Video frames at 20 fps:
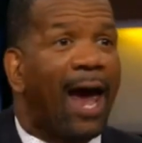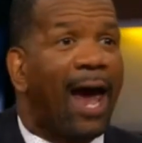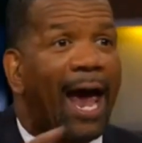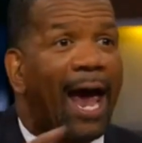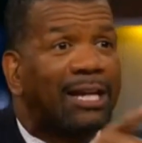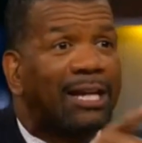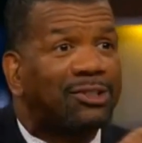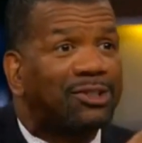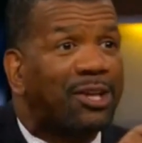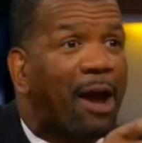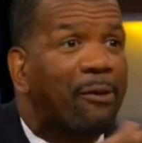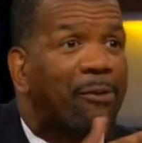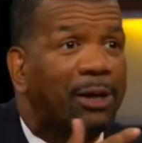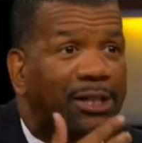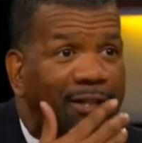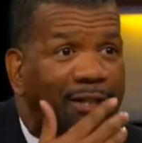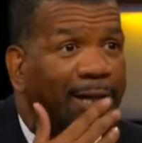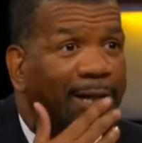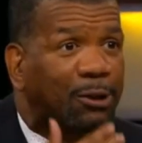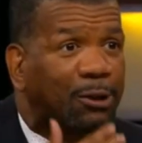Ask
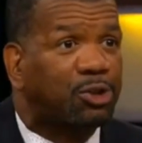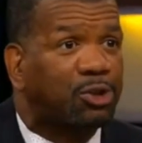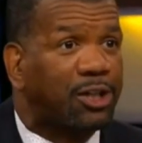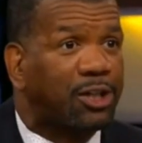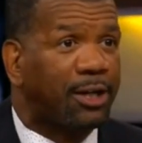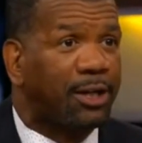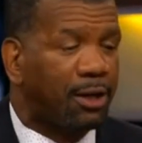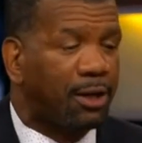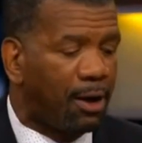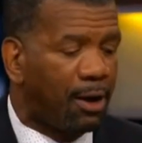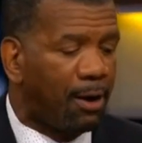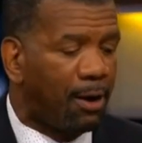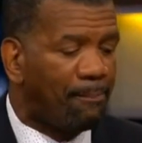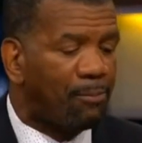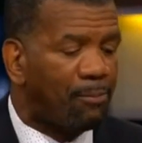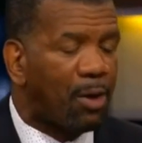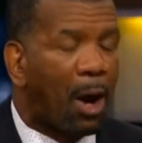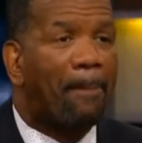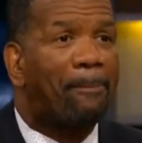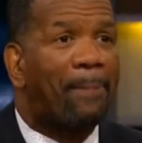Eric Dickerson
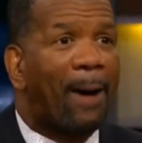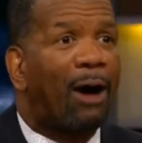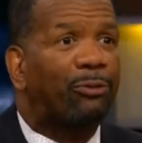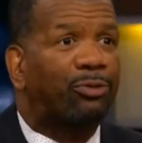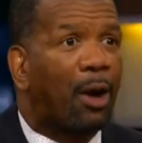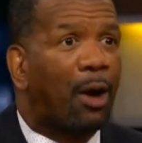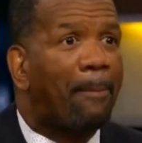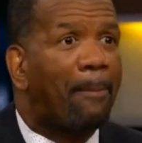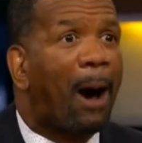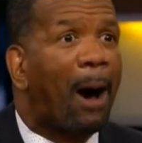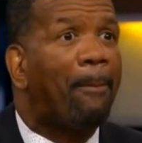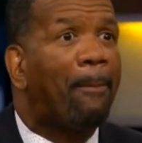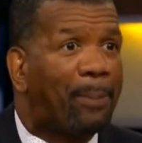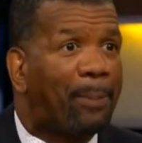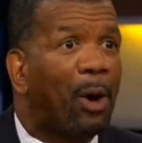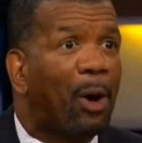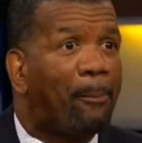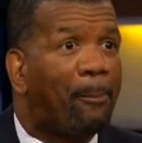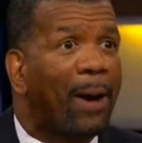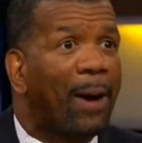about
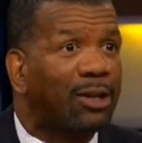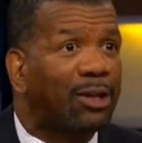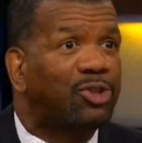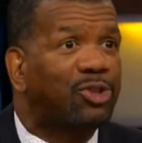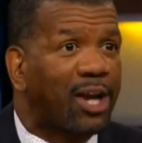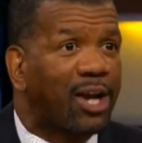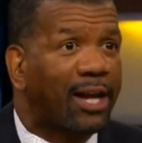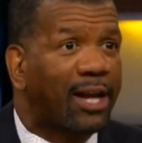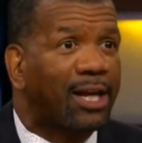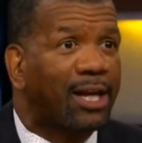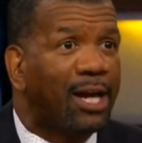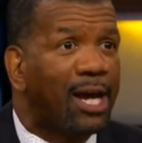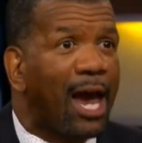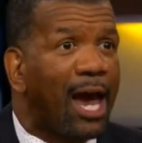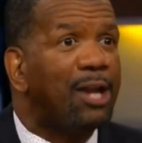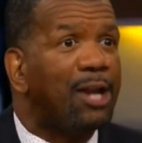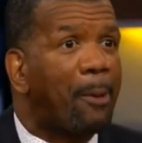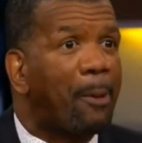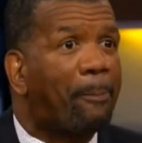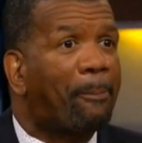Bill Belichick
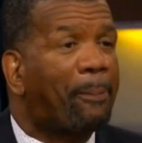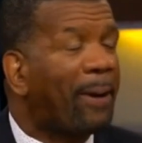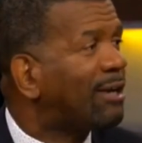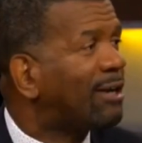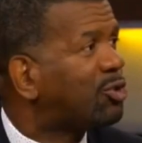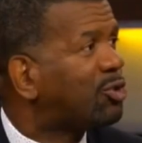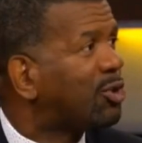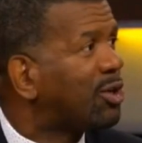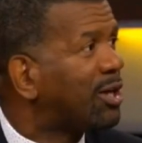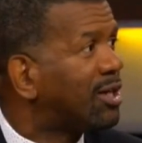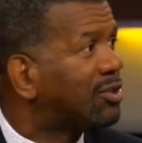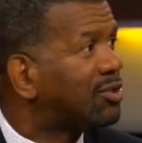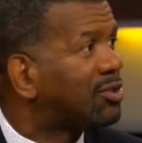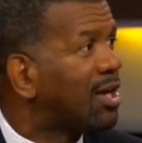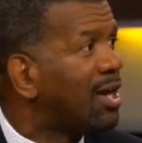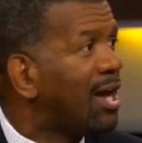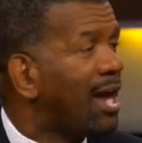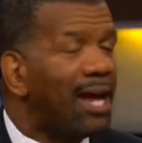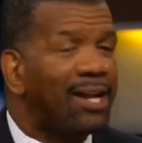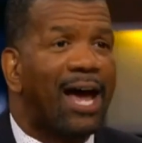and the Patriots
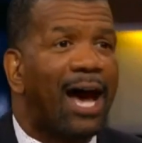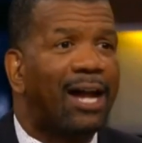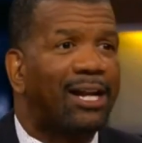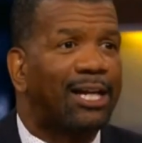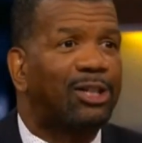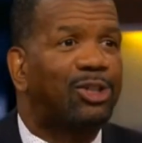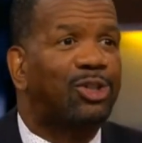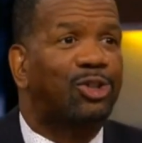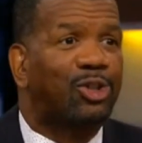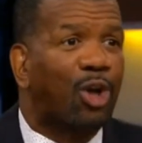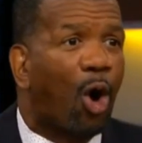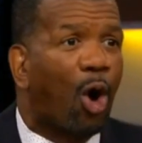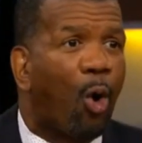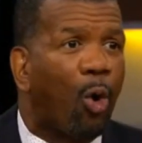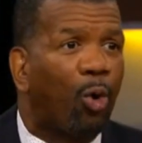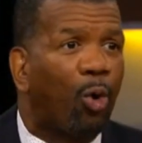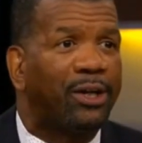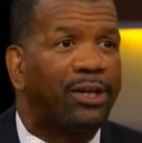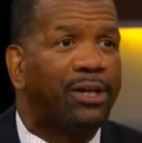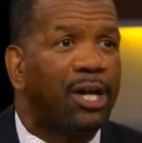and how they
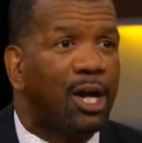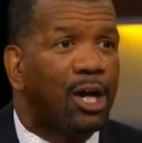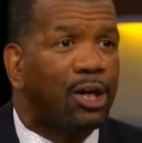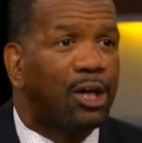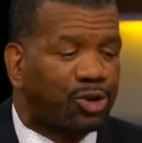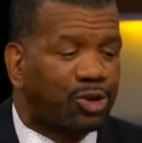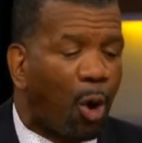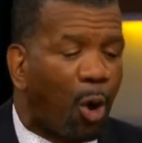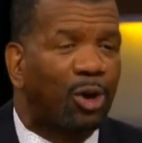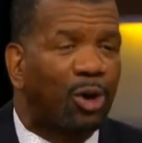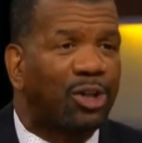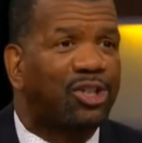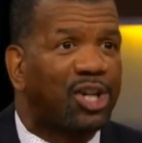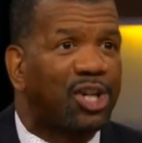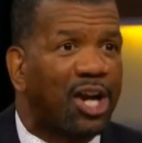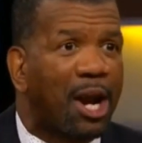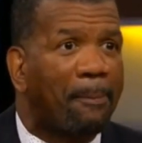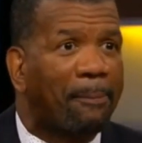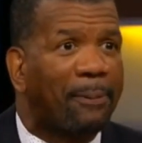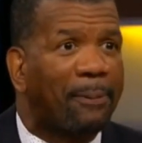stole a
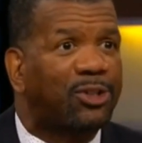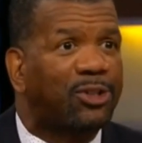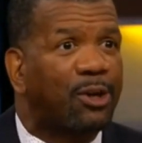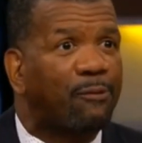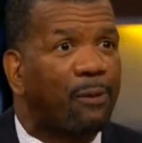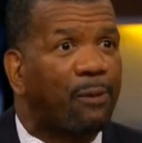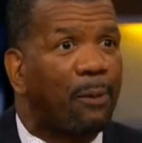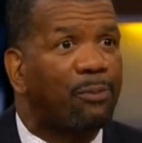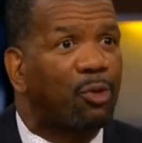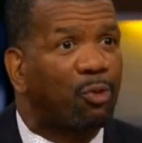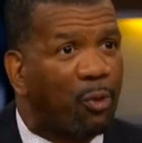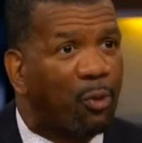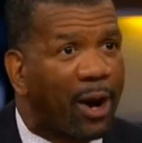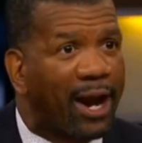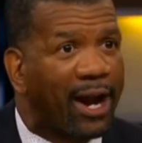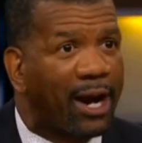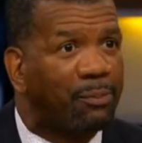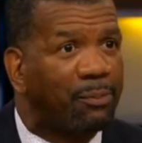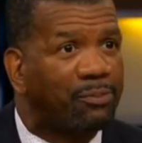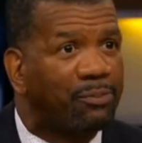championship from the
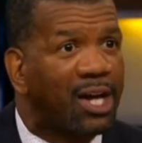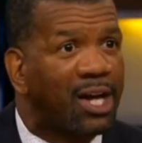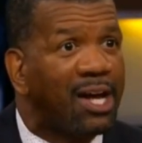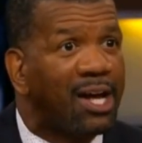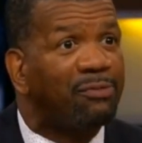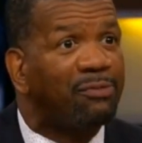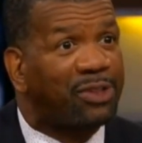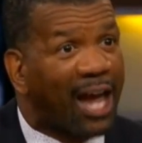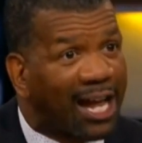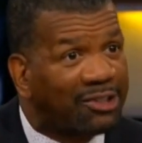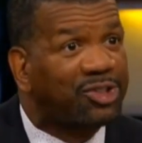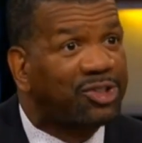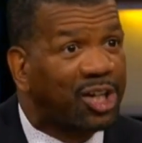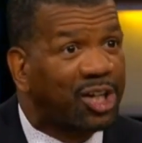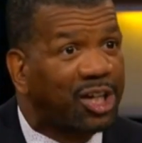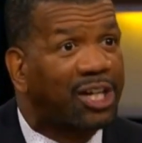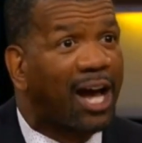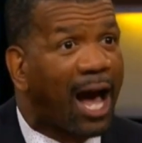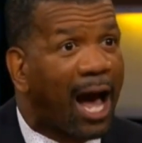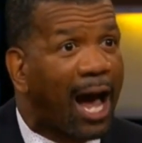Rams. That's
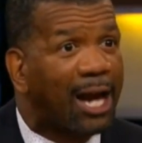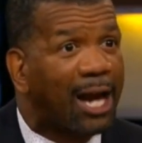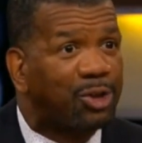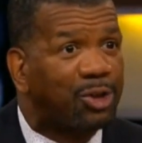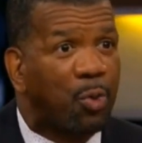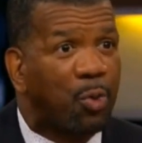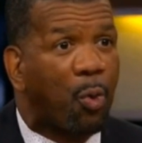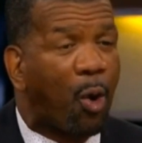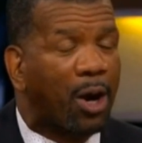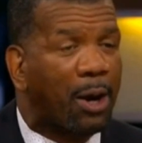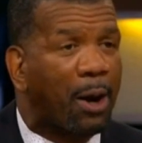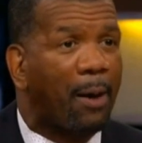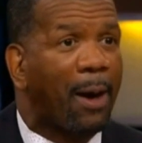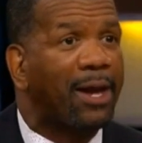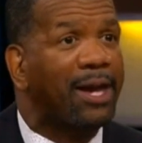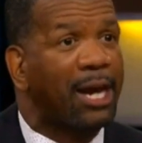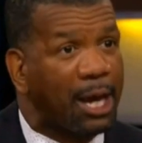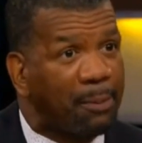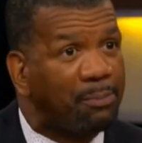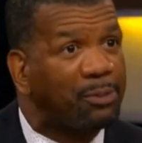the guy you want
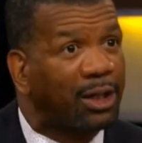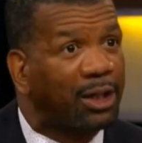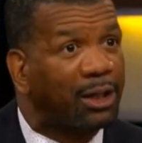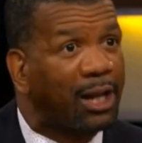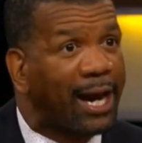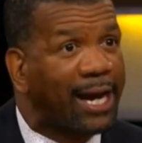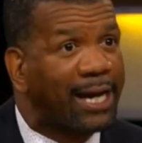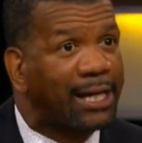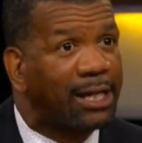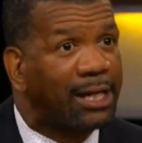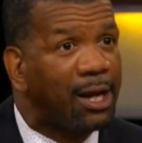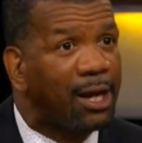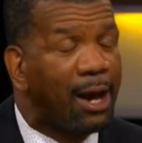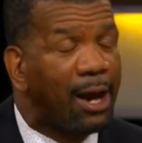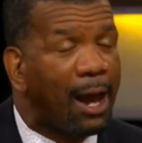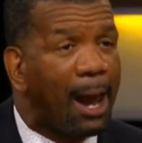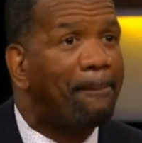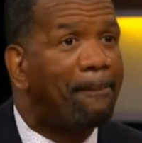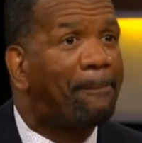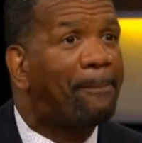to emulate
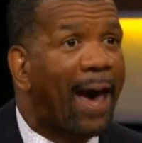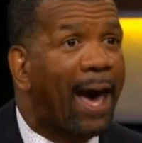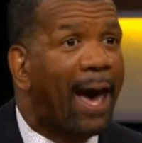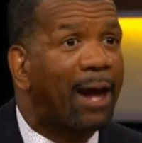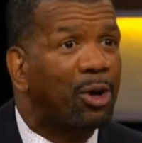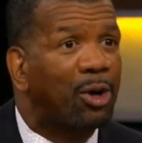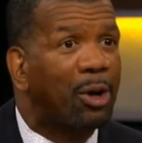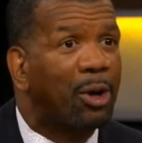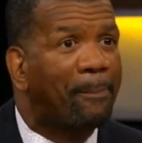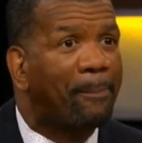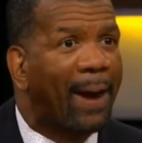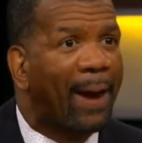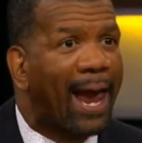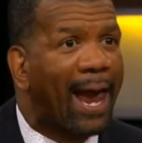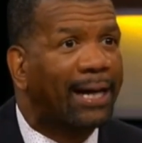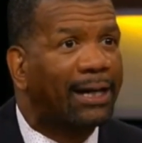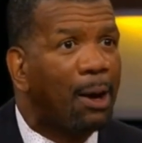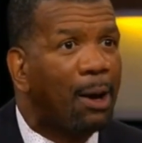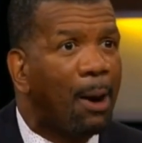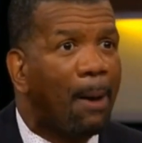and pat on the
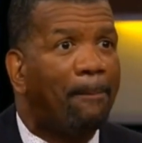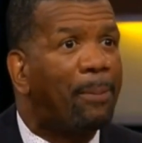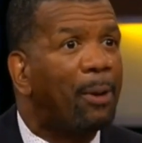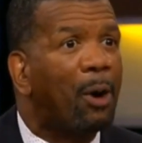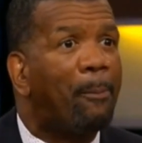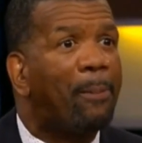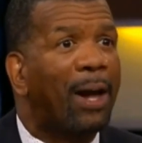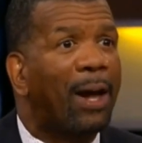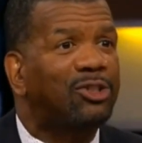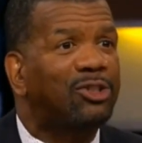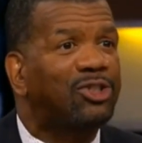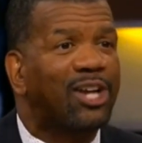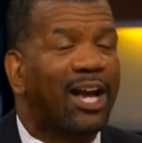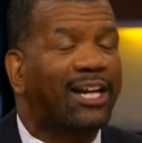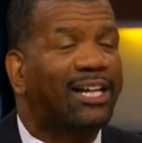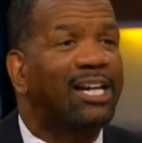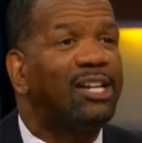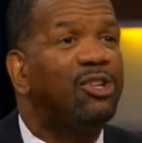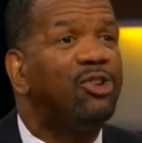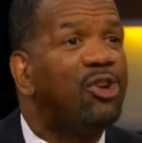back? Bill
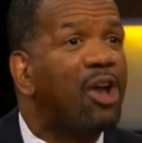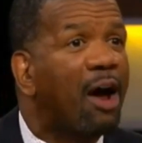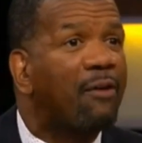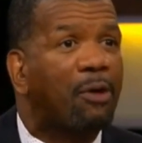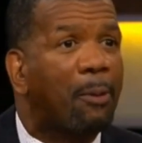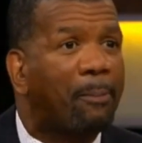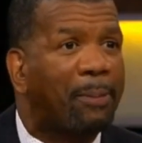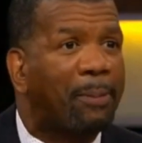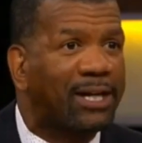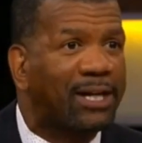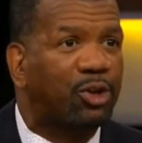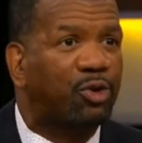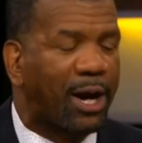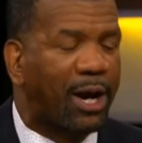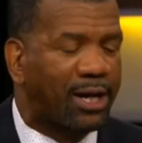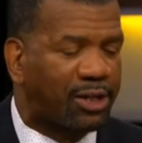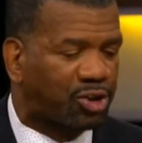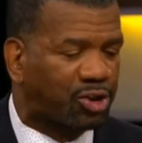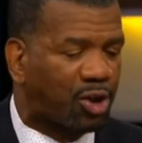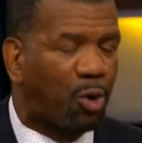Belichick can never be the
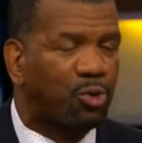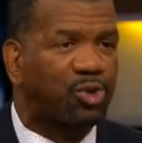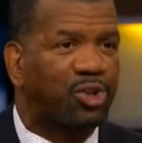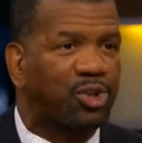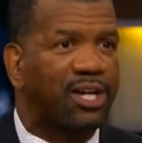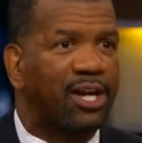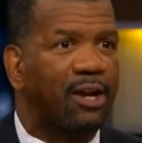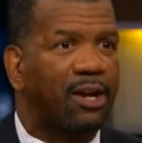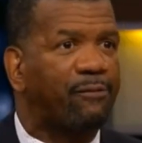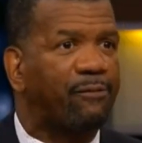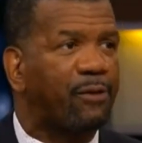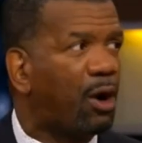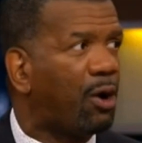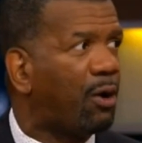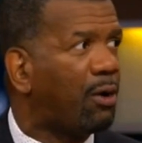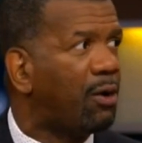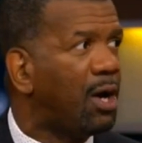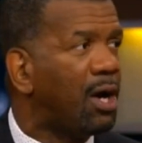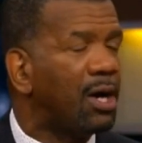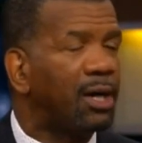greatest coach in the
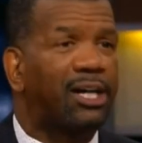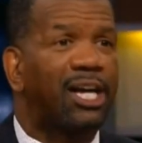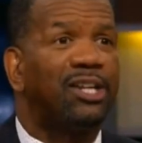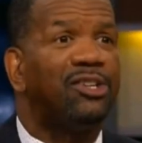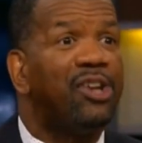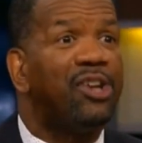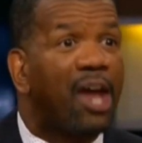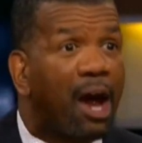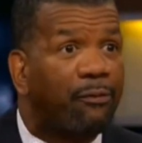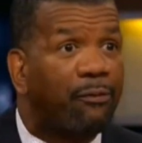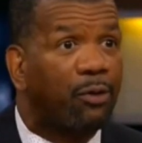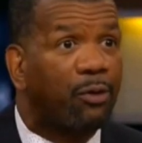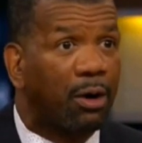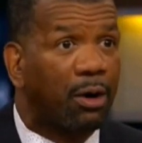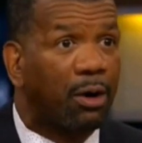NFL. Can never.